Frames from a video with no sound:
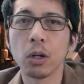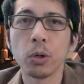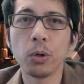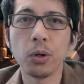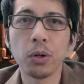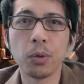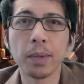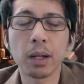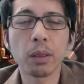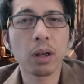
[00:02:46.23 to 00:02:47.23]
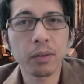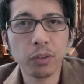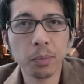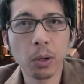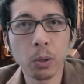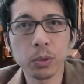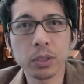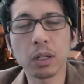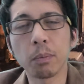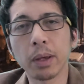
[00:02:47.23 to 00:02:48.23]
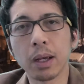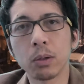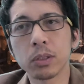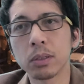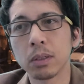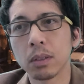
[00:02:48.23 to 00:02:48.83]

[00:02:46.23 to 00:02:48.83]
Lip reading: who made a thoughtful post about